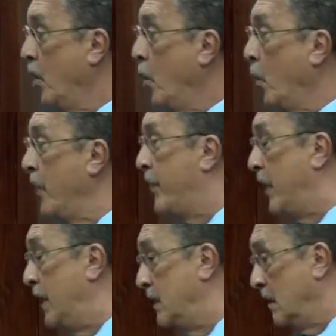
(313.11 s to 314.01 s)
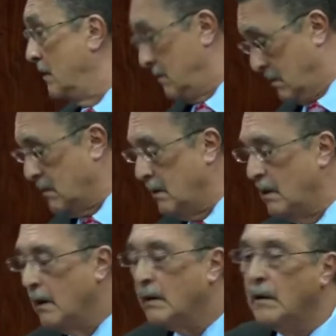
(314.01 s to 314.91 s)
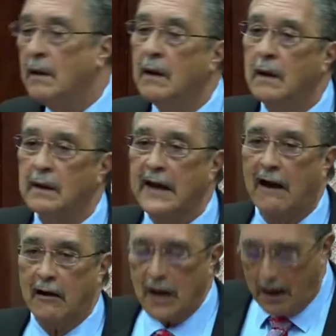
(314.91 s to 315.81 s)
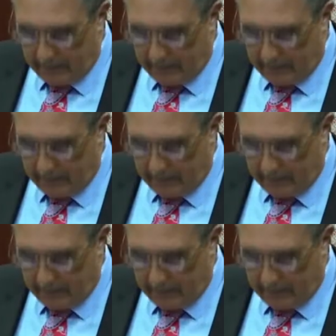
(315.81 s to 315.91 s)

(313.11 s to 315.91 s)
within CARICOM